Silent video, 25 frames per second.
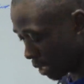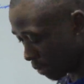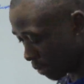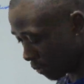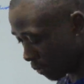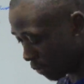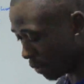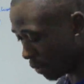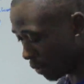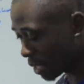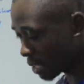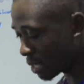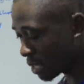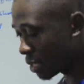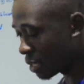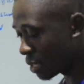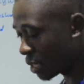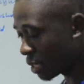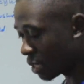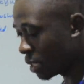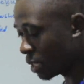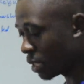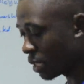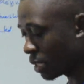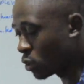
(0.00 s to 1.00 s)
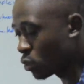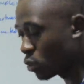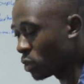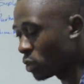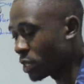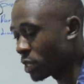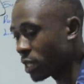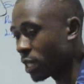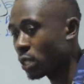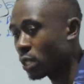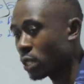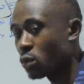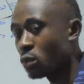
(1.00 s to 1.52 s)
first it will
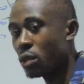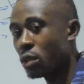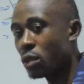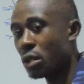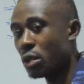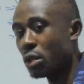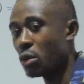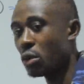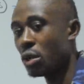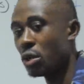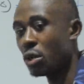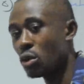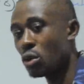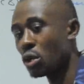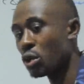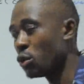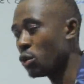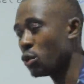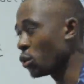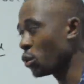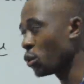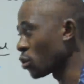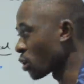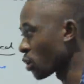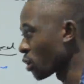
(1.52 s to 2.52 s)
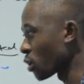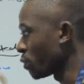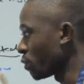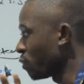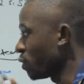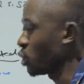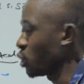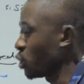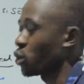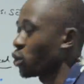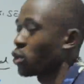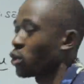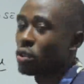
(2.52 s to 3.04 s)
start with the way you're doing your
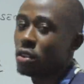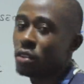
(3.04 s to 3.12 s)
revision.